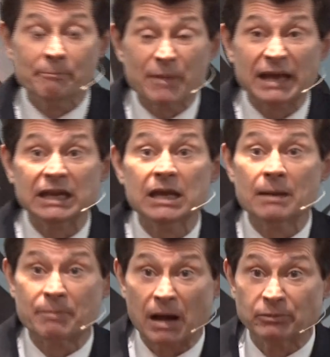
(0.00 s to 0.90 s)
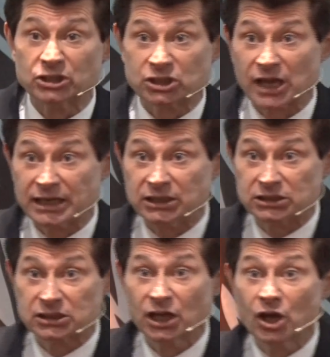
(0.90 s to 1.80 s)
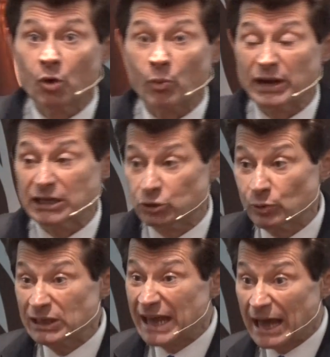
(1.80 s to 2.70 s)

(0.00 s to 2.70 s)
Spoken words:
many published studies. When they do it in